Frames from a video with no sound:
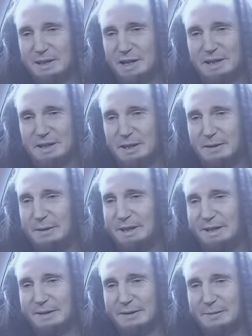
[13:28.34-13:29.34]
just you
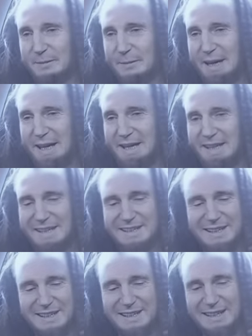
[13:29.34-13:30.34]
being called Ben.
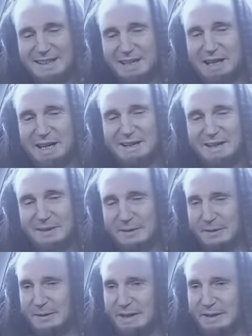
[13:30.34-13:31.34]
It
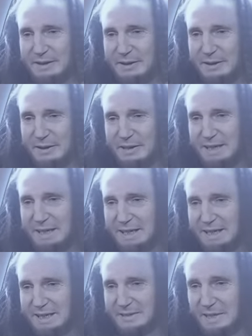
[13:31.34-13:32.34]
tickles me, is all.
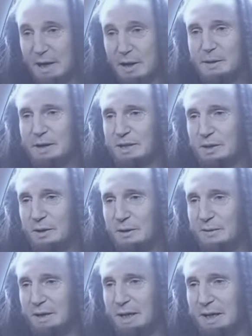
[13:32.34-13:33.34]
I hope it's
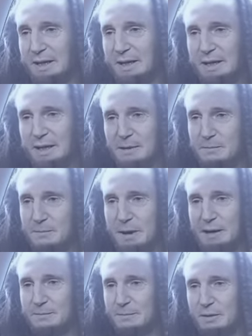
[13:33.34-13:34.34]
short for like
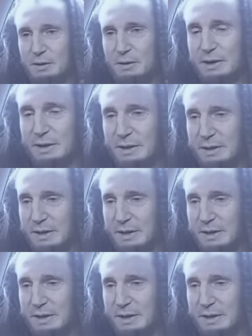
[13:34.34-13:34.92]
Ben Proden or